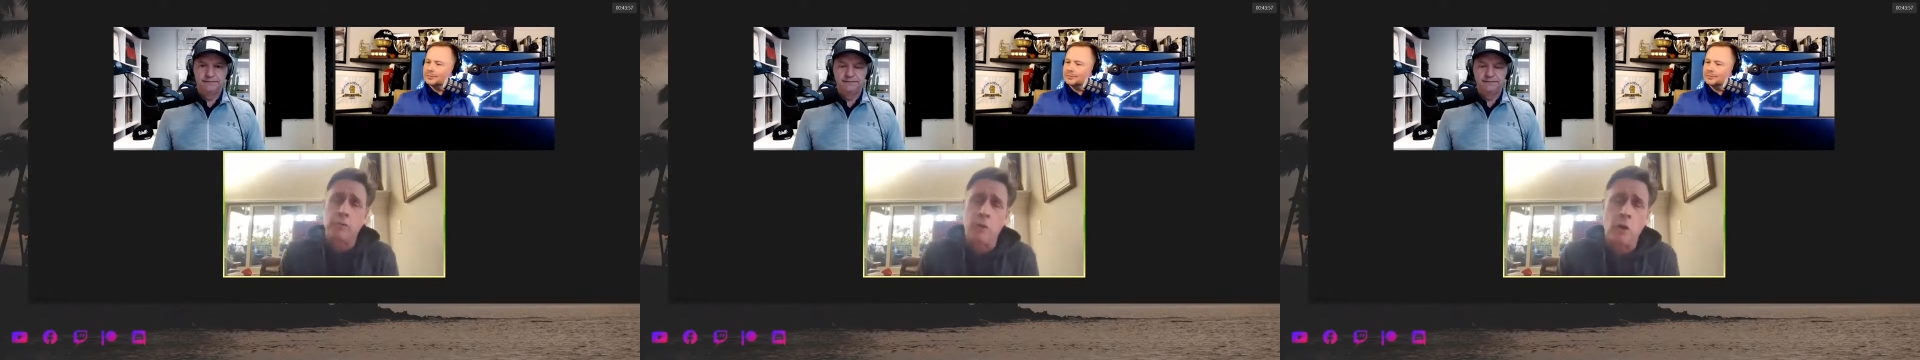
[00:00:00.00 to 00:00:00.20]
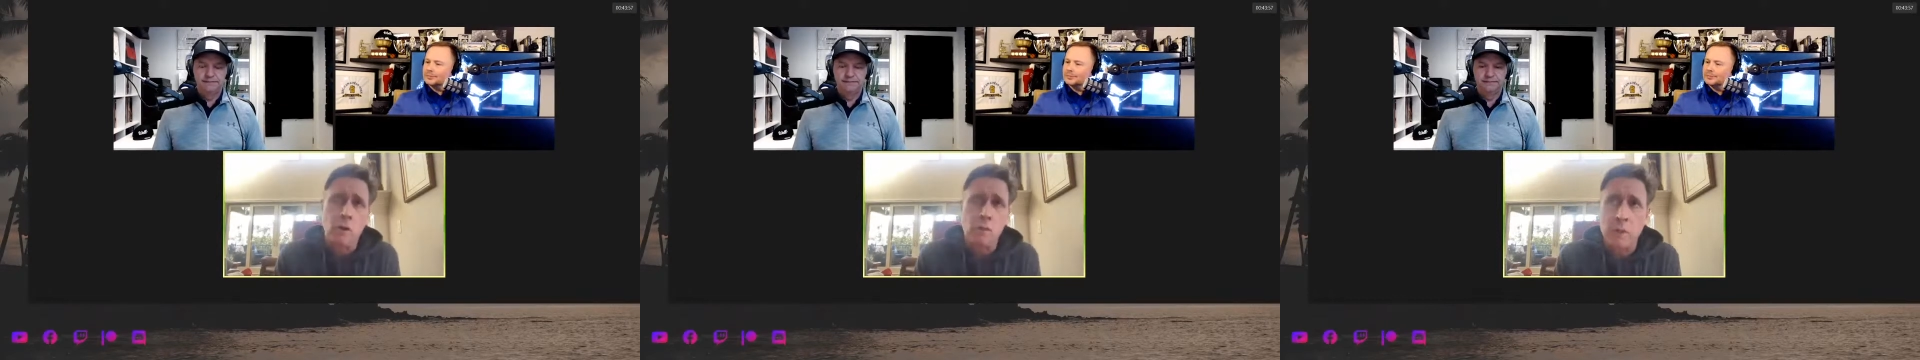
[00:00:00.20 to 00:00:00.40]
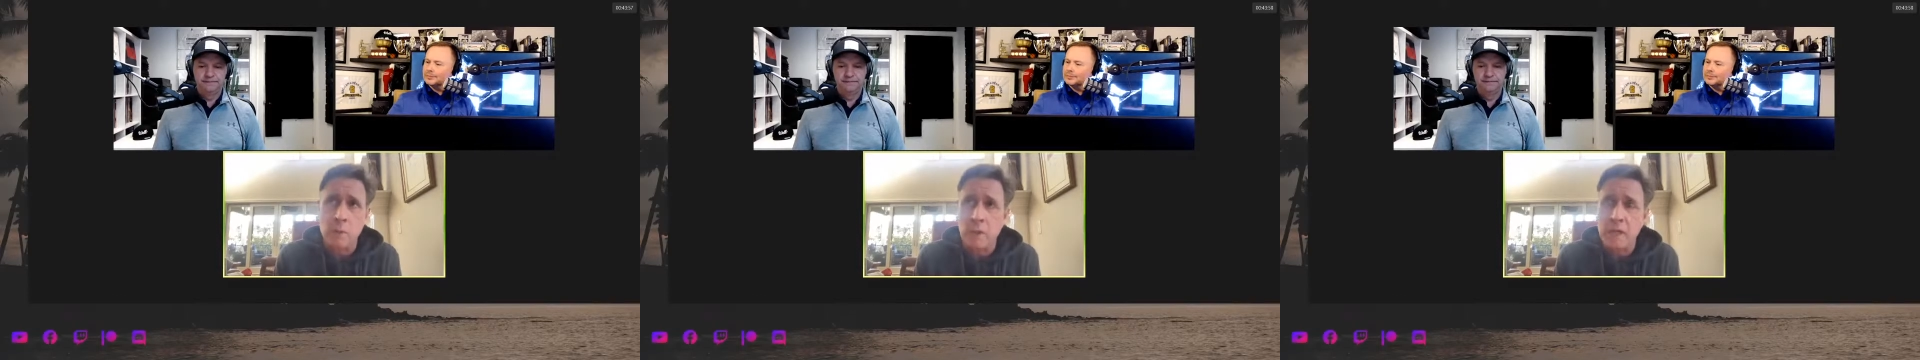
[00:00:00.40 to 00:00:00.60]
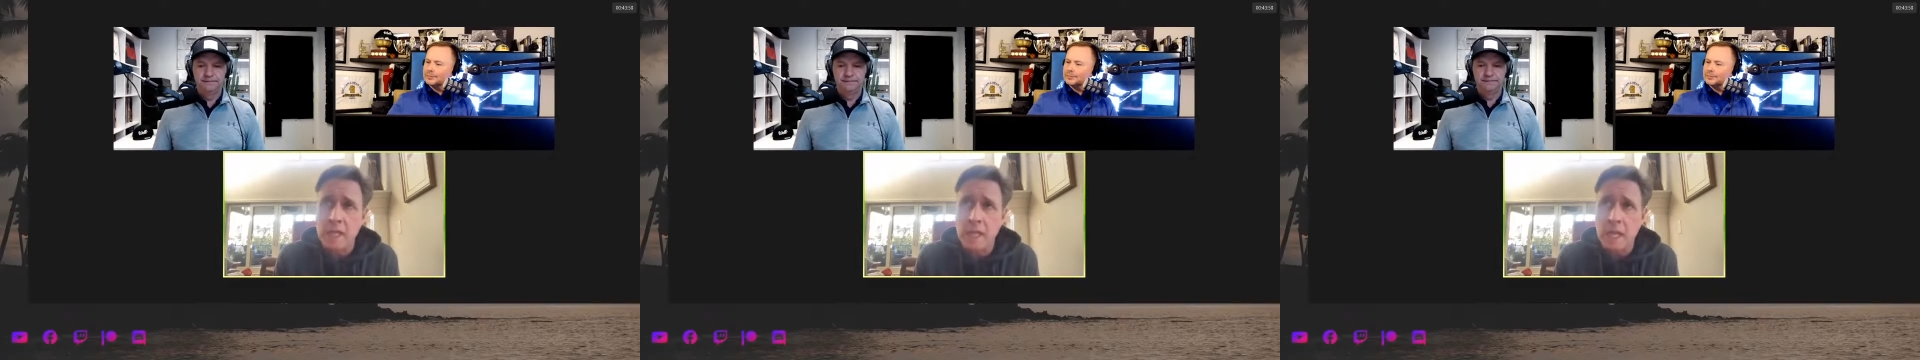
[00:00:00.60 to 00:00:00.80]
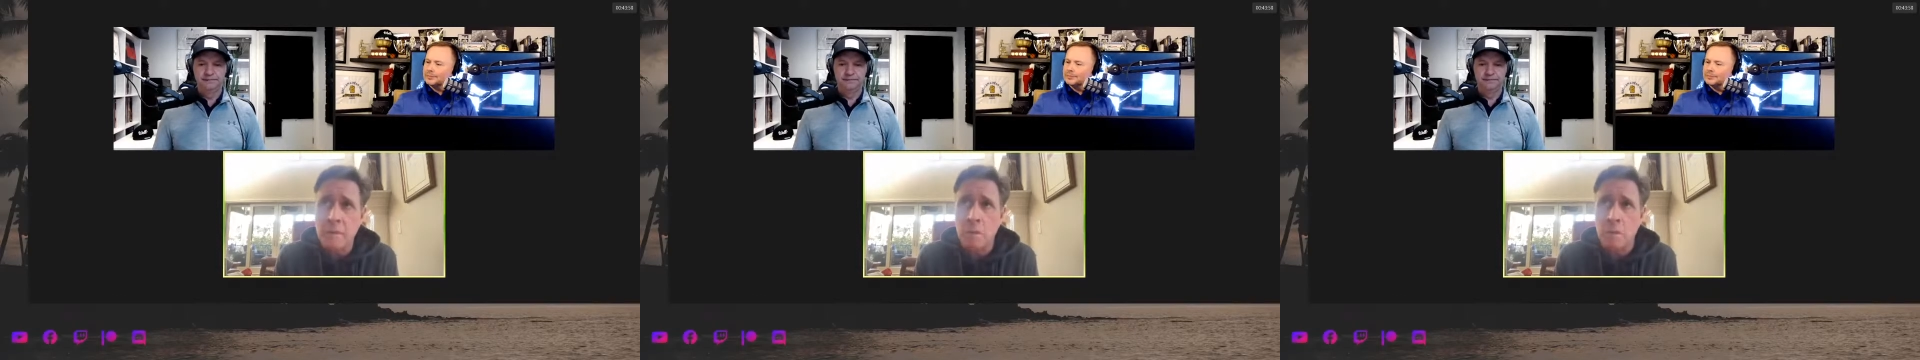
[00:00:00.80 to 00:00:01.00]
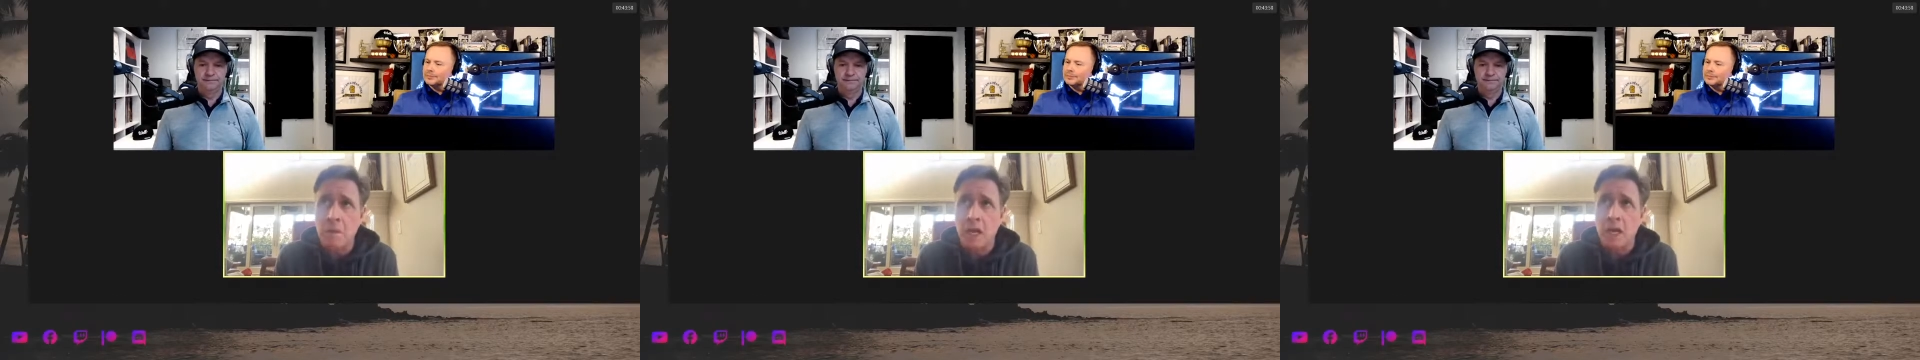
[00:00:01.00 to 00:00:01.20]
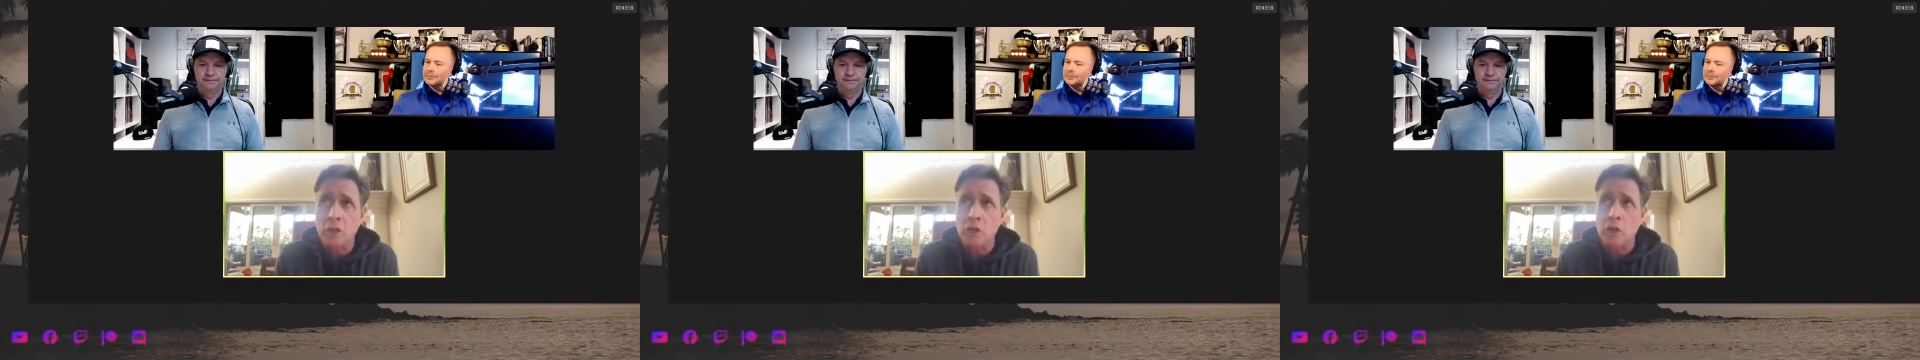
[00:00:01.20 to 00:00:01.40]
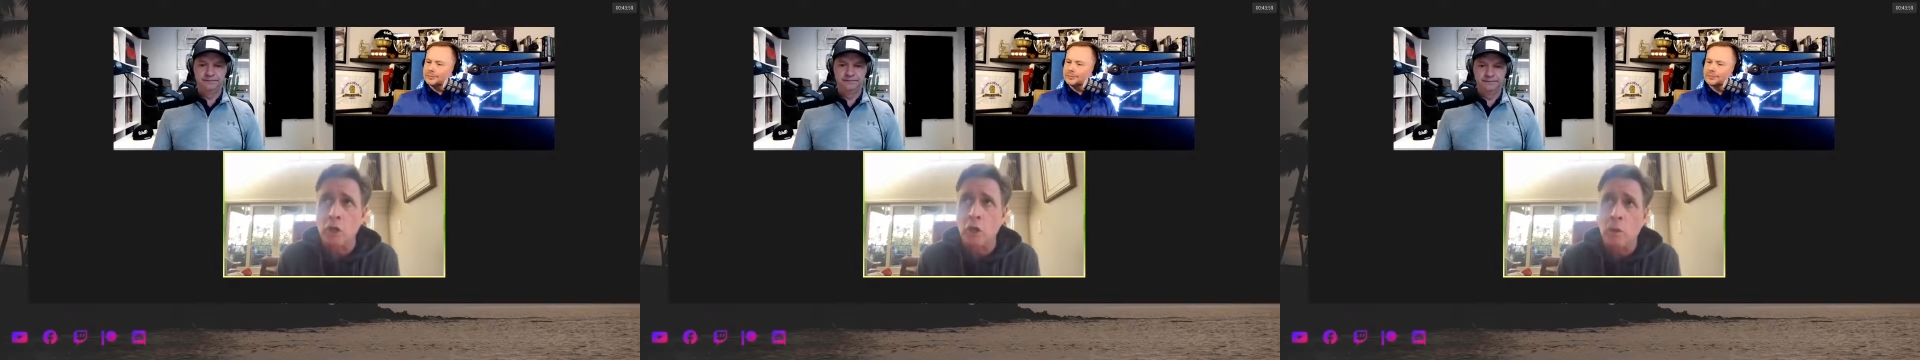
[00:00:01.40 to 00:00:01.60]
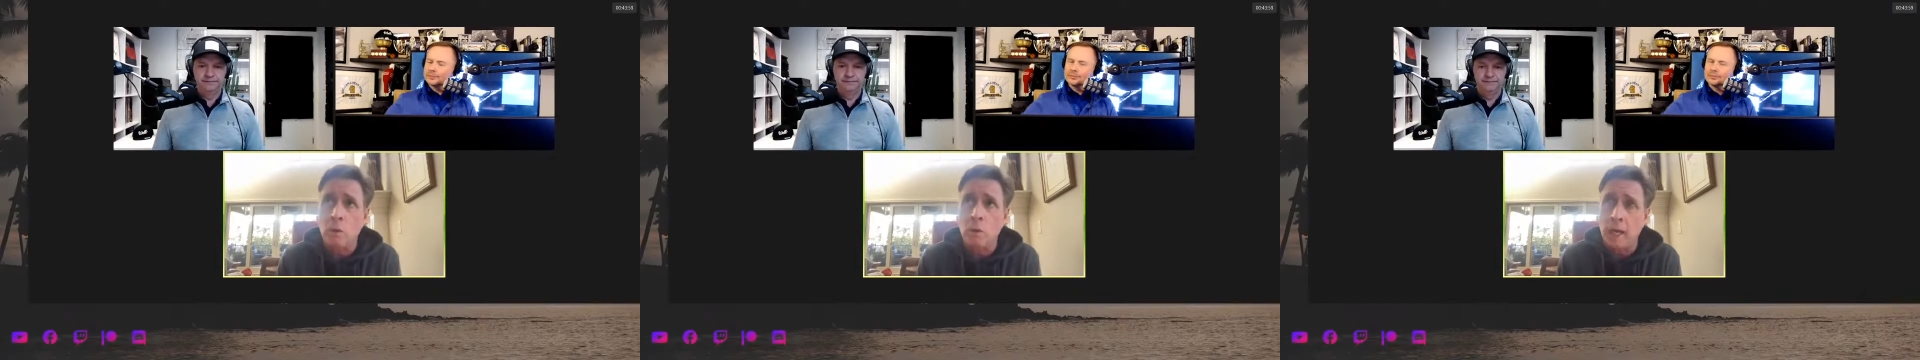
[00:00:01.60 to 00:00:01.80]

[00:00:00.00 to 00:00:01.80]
of all, when he came on my show,